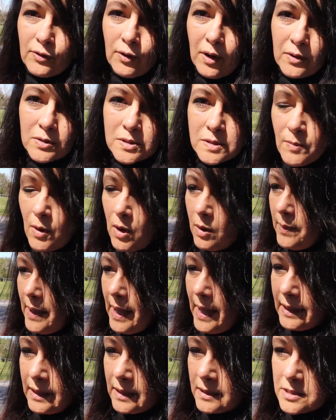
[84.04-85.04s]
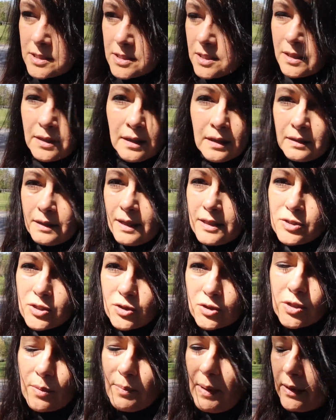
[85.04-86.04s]
they're not on small paddocks, and it's
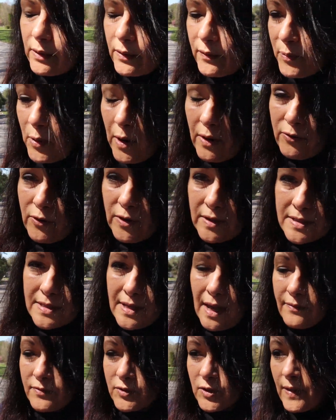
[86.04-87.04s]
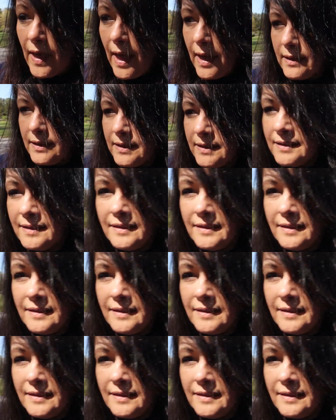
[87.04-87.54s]
just a matter of preference after that.